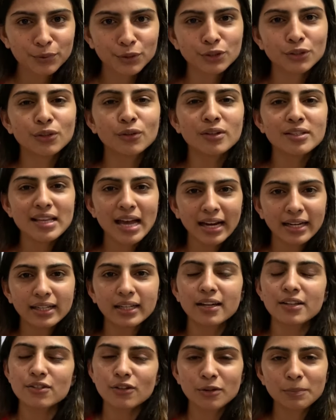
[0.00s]
put those
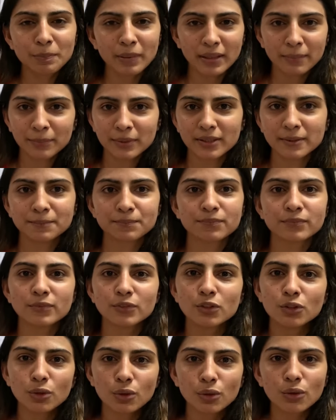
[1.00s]
ideas on paper,
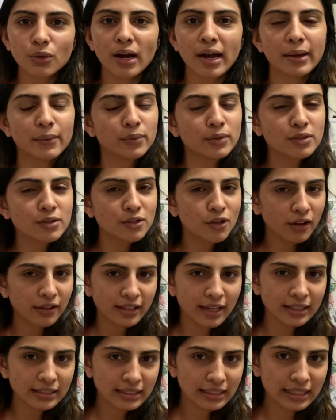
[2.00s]
though I was
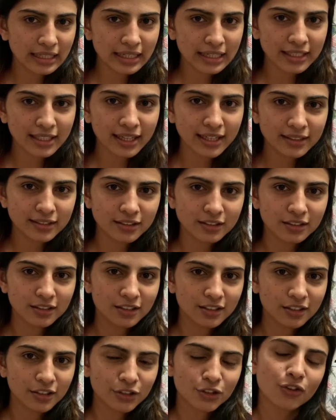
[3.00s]
not that great at
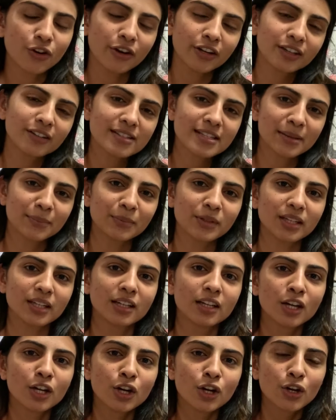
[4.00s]
uh, drawing or
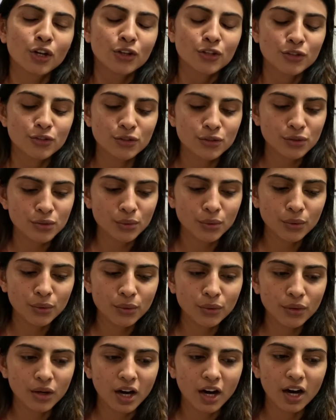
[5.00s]
something.
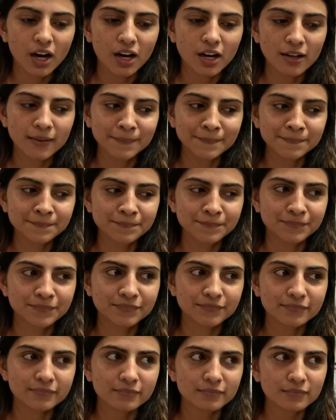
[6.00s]
So um,
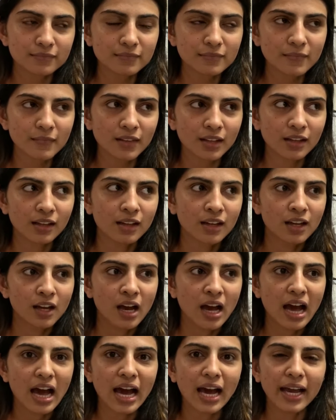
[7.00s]

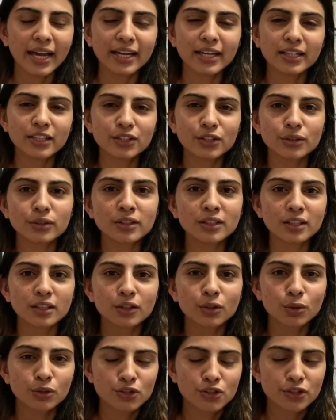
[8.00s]
I
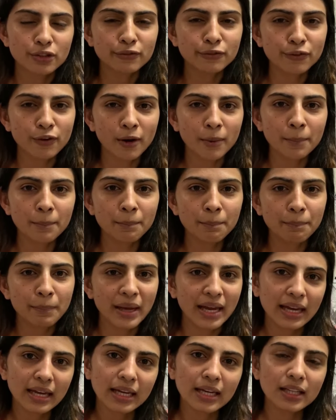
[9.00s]
took coaching from
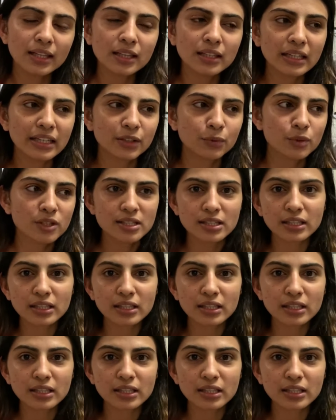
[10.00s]
Pehel. It